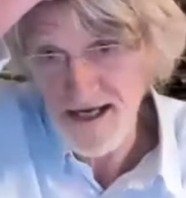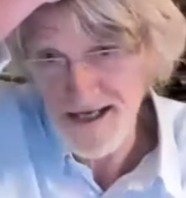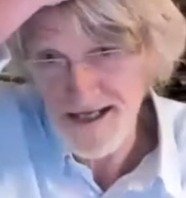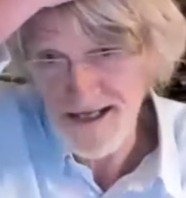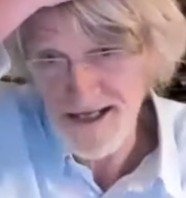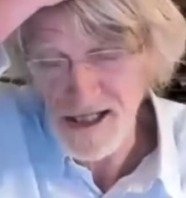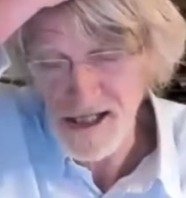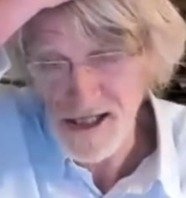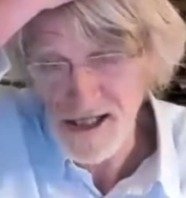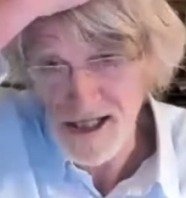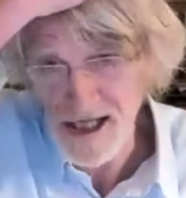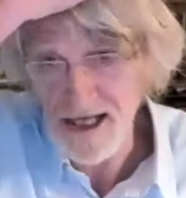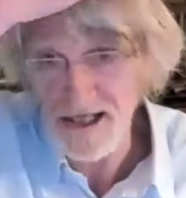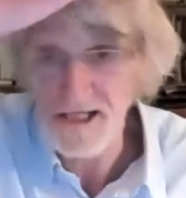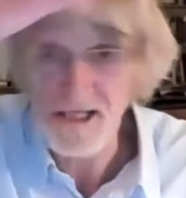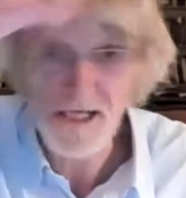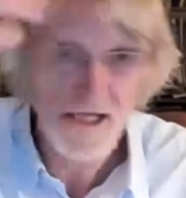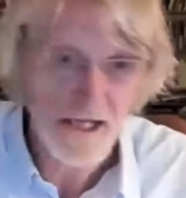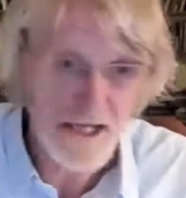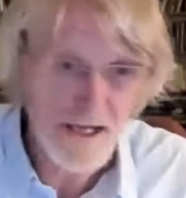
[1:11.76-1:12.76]
this
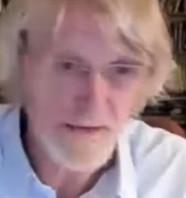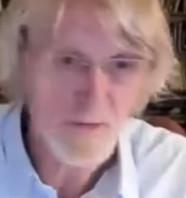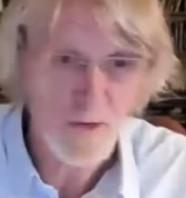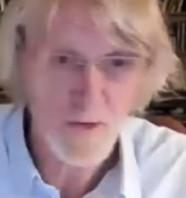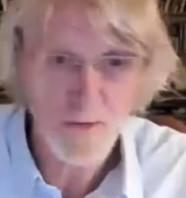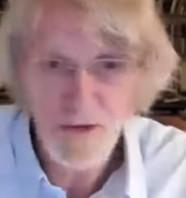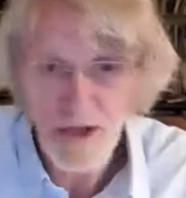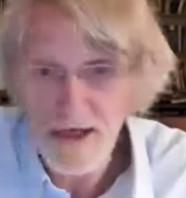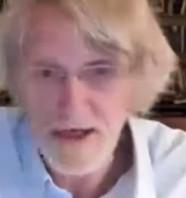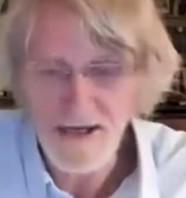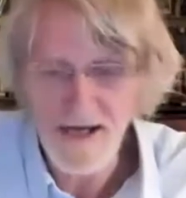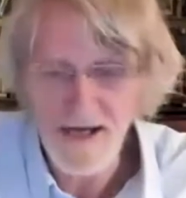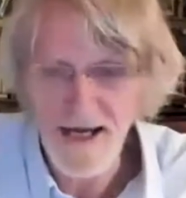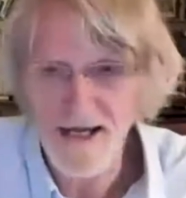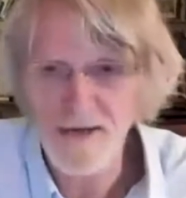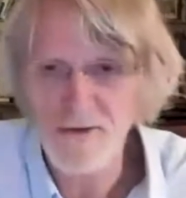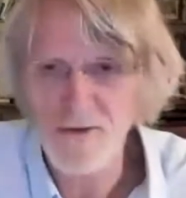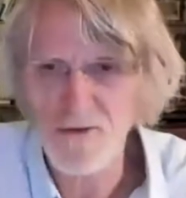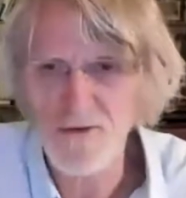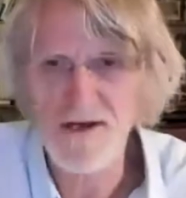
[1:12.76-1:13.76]
idea came to me, and I
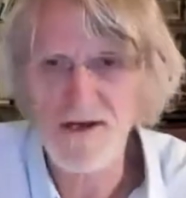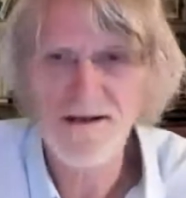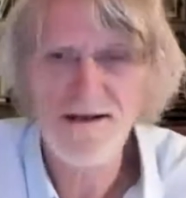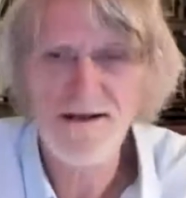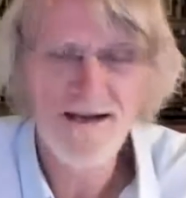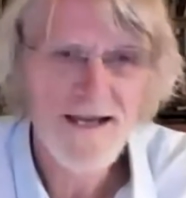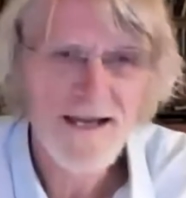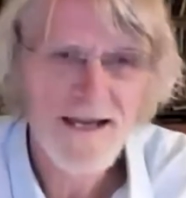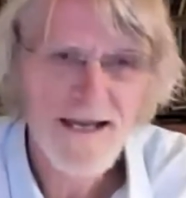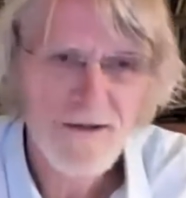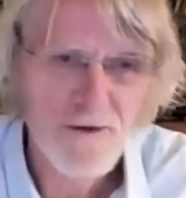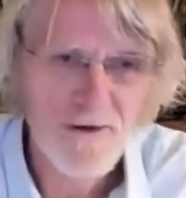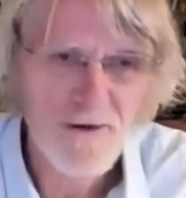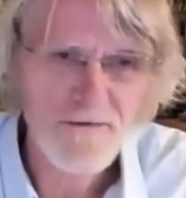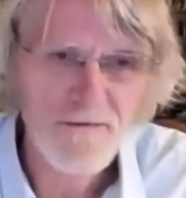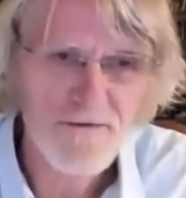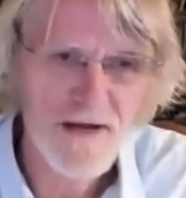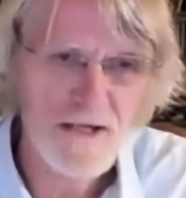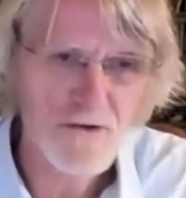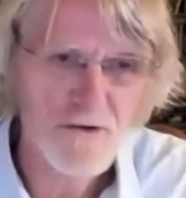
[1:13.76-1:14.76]
had to
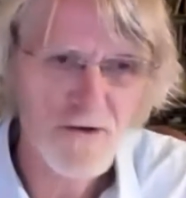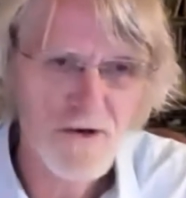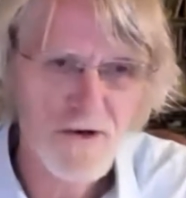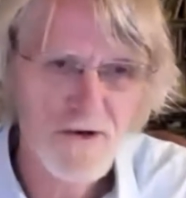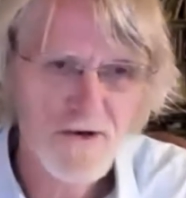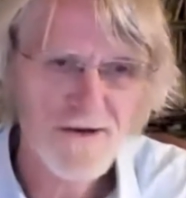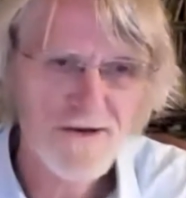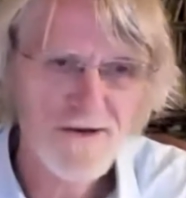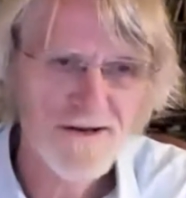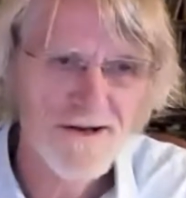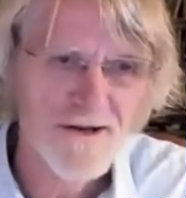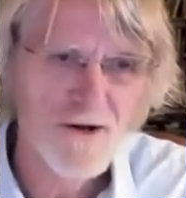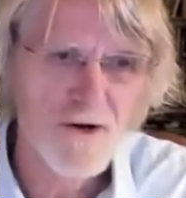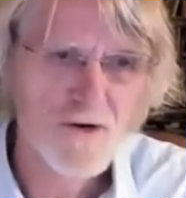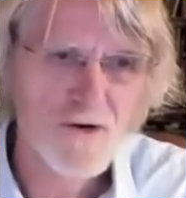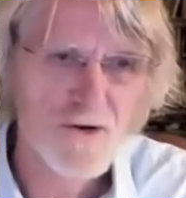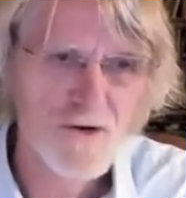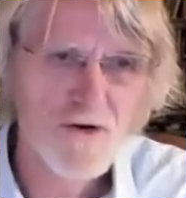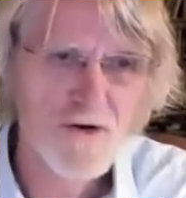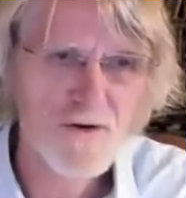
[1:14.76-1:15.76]
invent a
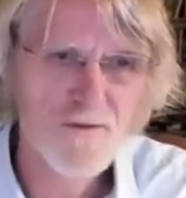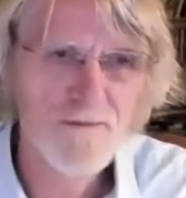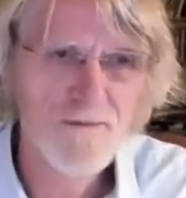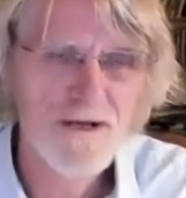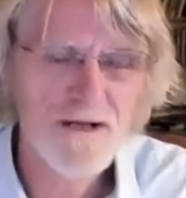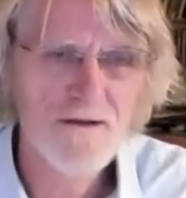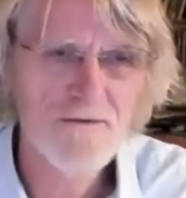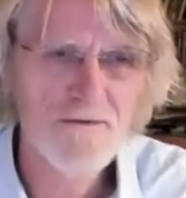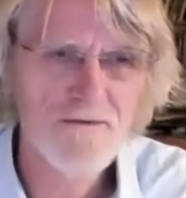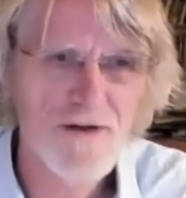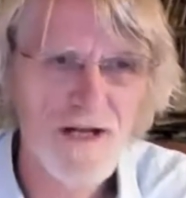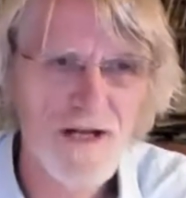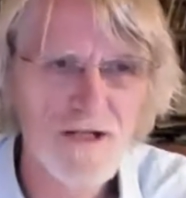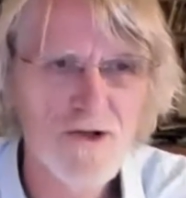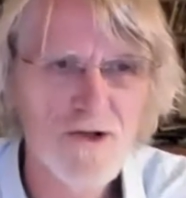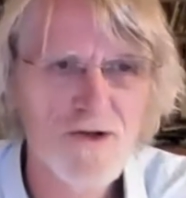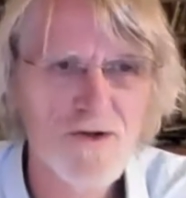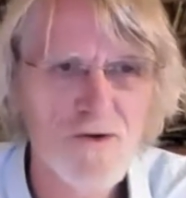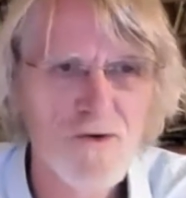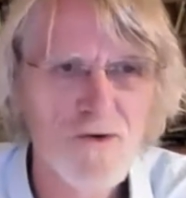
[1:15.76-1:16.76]
term in
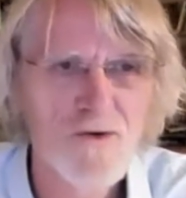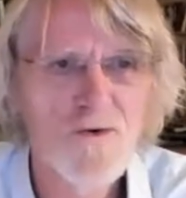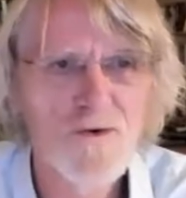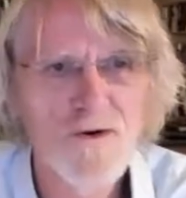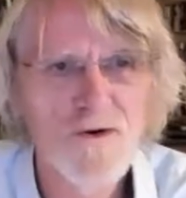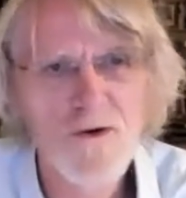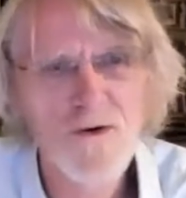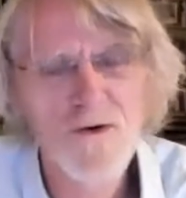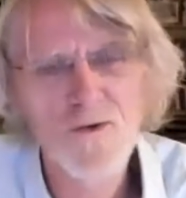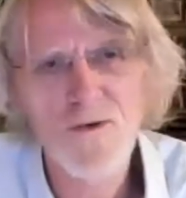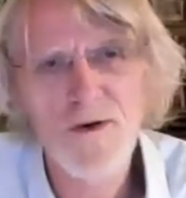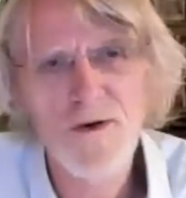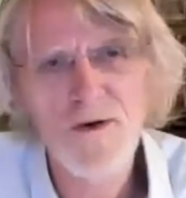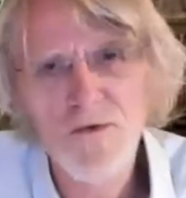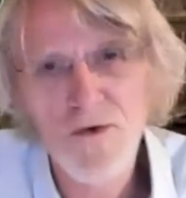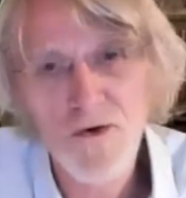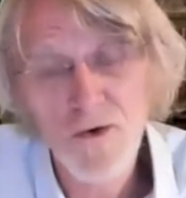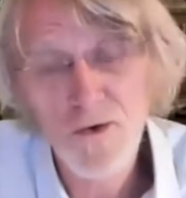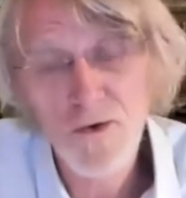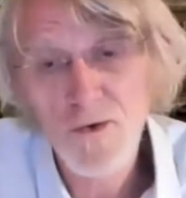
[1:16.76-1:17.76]
French to
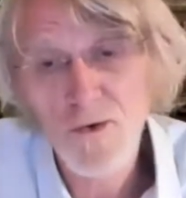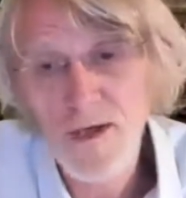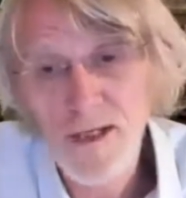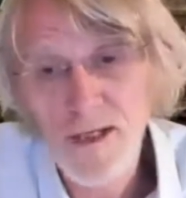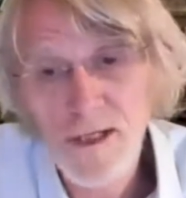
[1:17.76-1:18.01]
refer to it.